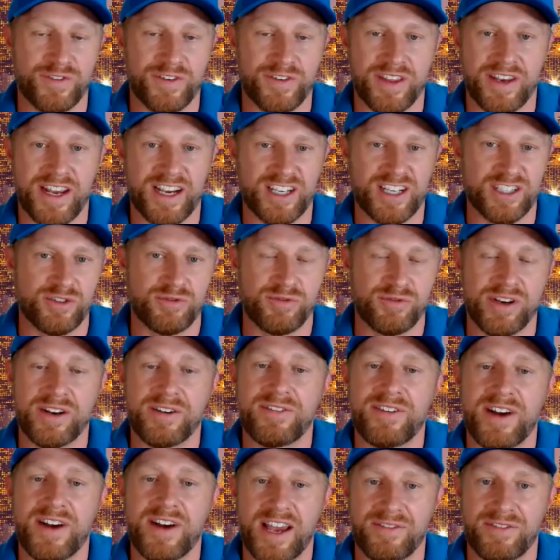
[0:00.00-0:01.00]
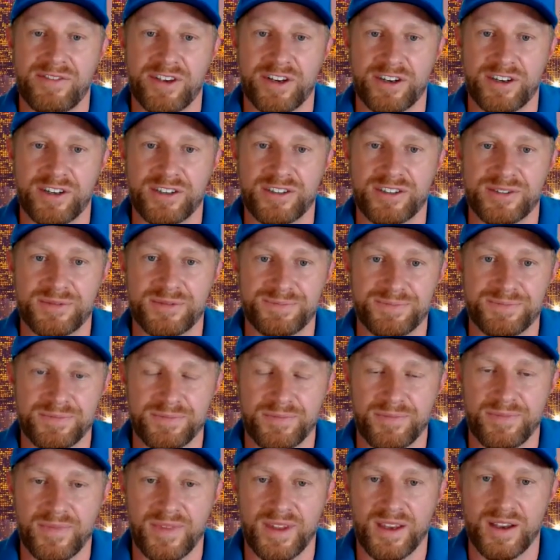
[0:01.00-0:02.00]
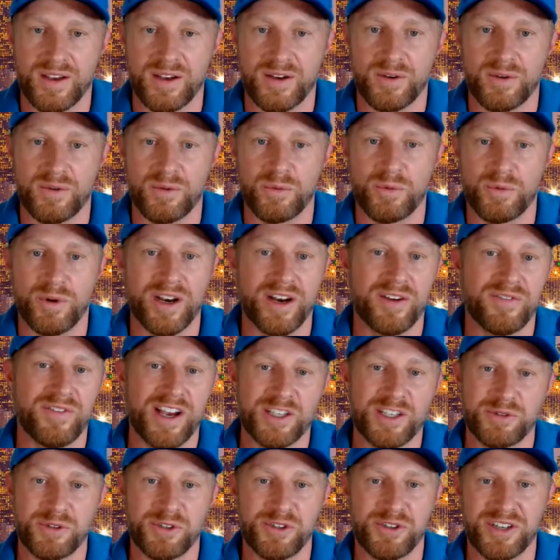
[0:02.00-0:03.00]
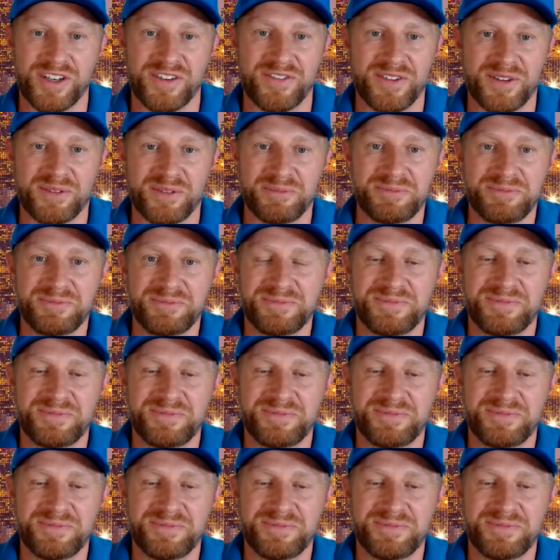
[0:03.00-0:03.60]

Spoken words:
over the next 3 to 5 years, what advice would you give them?